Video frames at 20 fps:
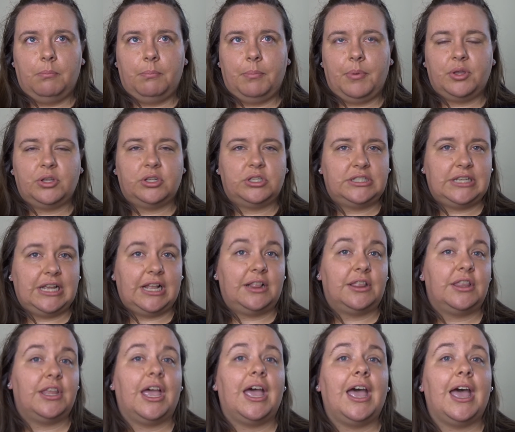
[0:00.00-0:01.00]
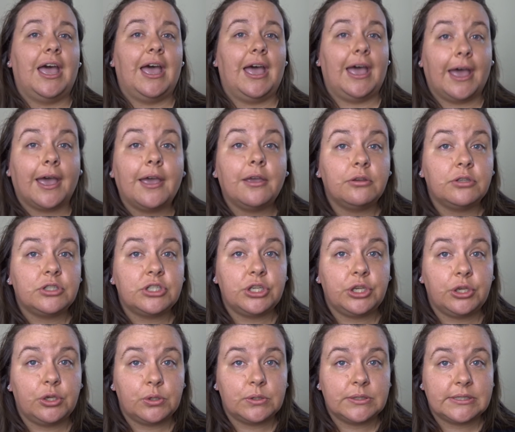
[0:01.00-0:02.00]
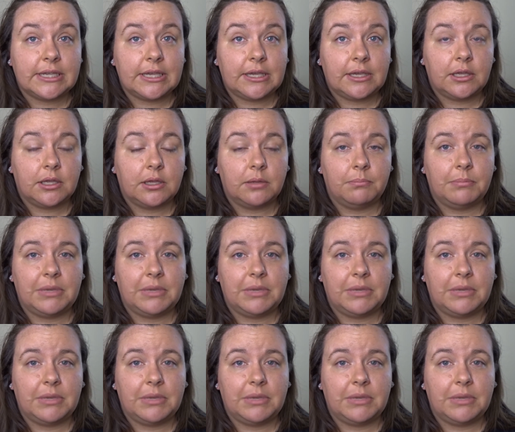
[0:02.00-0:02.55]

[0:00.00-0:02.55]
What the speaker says: but telling her how to use it,